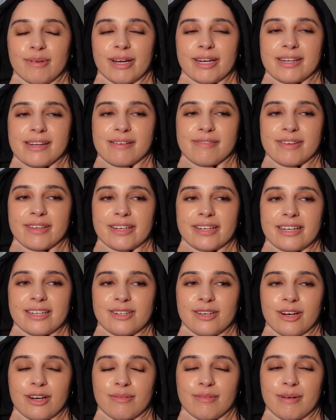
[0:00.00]
mine, and I feel like I
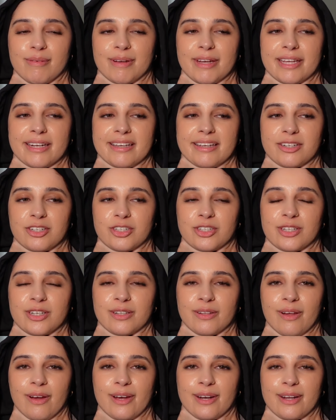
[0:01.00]
talk about my ADHD
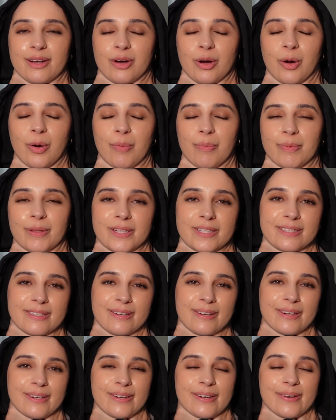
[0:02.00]
a lot, and I hope that's
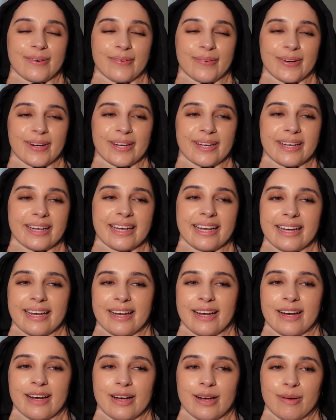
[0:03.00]
not annoying,
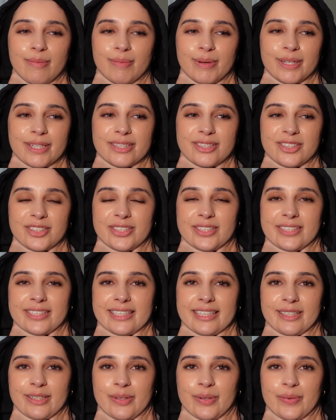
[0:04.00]
but it's
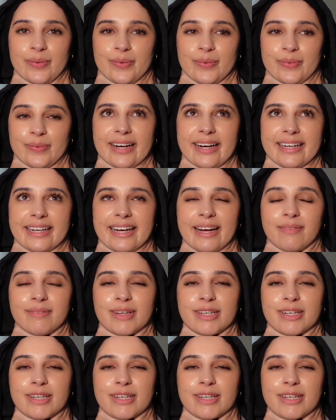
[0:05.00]
just like who I am.